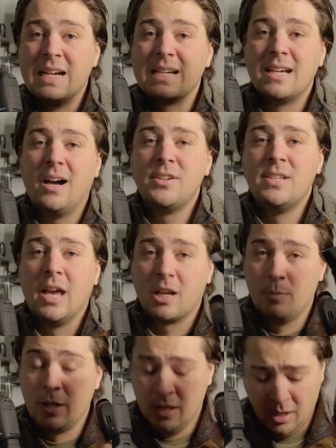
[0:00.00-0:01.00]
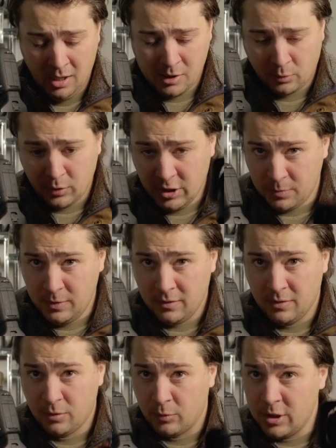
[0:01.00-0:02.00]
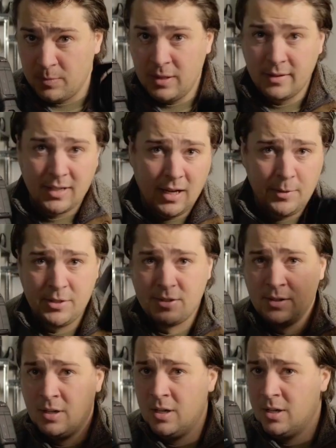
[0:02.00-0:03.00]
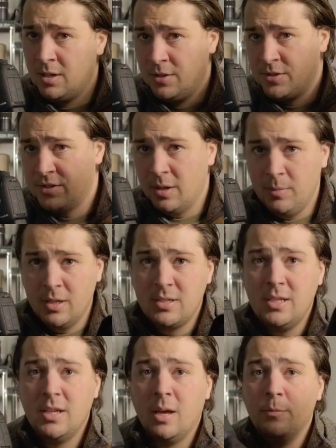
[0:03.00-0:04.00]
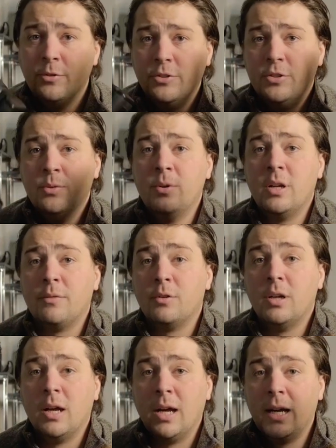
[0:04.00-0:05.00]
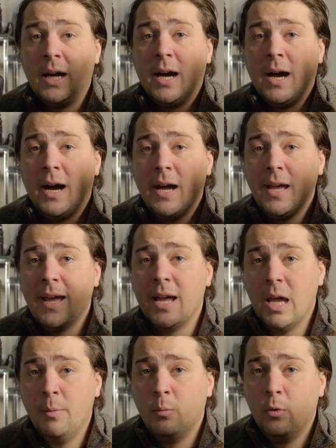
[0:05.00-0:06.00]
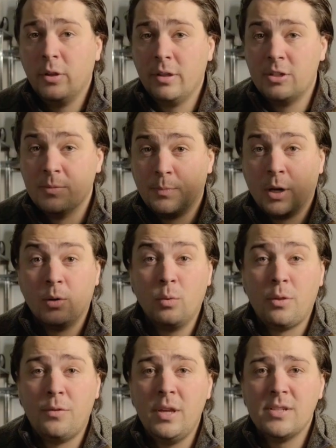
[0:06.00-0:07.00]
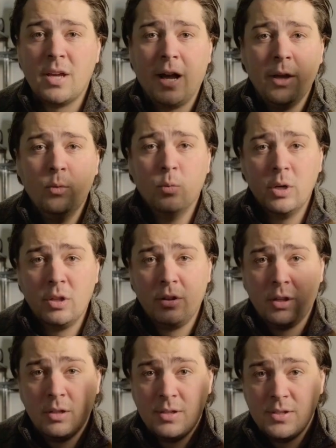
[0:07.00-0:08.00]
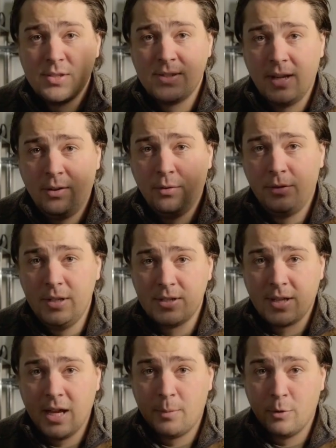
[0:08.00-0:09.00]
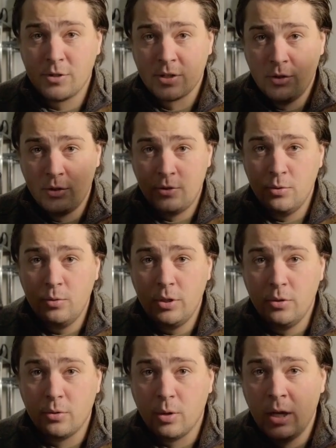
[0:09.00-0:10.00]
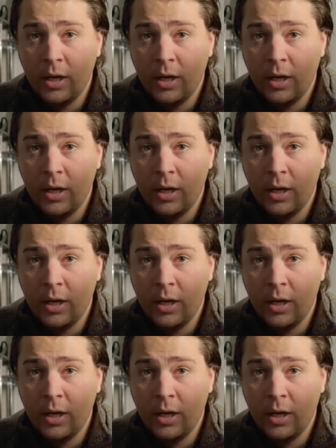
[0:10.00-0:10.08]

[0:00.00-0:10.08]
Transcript: contact me. Reach me in the comments, send me a DM, do whatever. I am willing to part with these. I will sell these cameras to you.